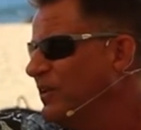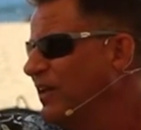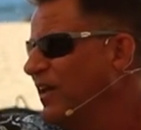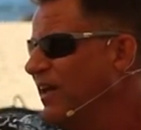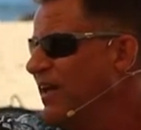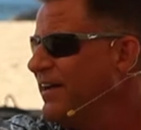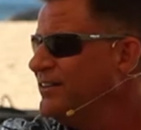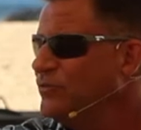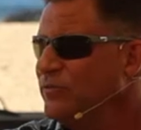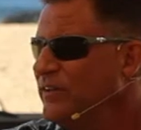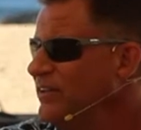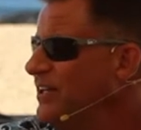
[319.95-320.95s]
And
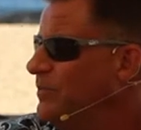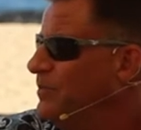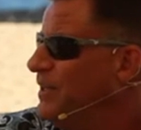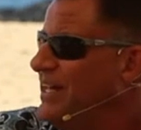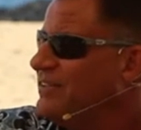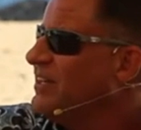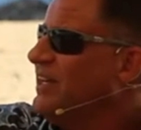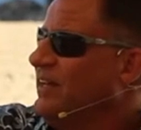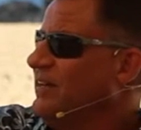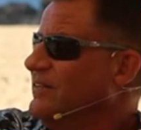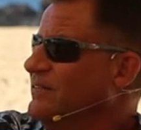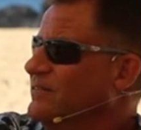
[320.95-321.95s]
it's really a
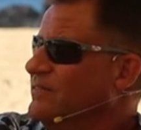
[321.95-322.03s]
blessing.